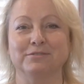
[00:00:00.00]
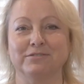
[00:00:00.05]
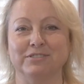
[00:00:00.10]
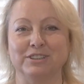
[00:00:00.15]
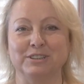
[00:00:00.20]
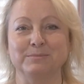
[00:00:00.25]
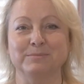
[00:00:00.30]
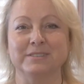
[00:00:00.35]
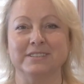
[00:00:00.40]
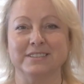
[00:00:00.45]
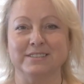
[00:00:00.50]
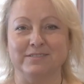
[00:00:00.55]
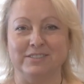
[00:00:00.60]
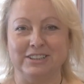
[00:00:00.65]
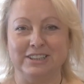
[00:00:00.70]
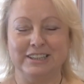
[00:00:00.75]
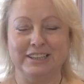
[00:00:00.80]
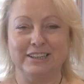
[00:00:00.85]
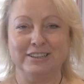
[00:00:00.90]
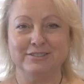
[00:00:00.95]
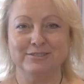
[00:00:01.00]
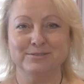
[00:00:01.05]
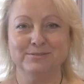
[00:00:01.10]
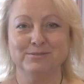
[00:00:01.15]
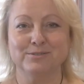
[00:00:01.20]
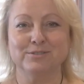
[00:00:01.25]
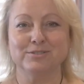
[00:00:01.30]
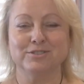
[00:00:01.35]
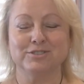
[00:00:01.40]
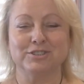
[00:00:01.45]
film this
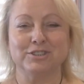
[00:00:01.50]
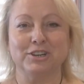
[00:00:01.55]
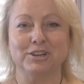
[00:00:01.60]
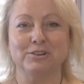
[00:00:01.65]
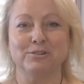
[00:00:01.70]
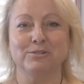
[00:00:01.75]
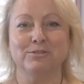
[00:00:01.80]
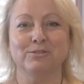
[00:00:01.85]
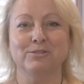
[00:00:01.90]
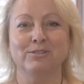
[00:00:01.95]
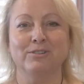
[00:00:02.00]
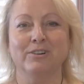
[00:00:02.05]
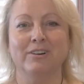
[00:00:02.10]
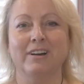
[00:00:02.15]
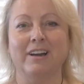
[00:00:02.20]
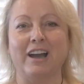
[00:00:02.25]
video to show